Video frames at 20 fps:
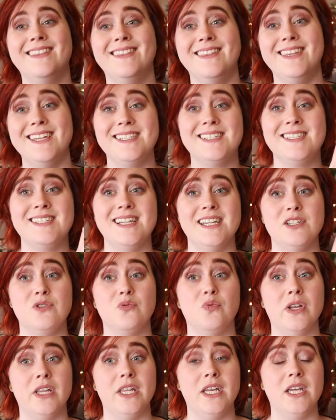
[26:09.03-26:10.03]
This
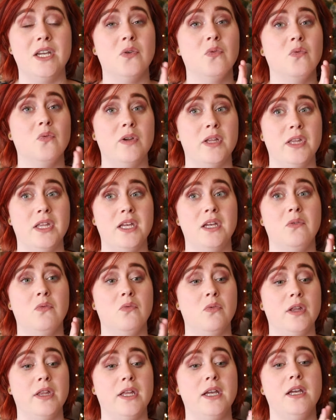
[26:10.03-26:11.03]
is really, really,
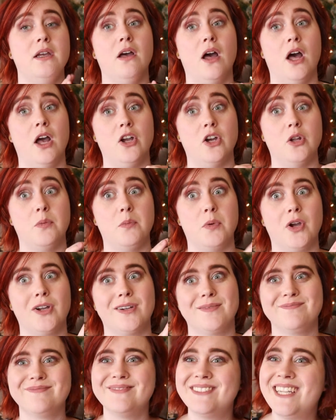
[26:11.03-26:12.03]
really a good book.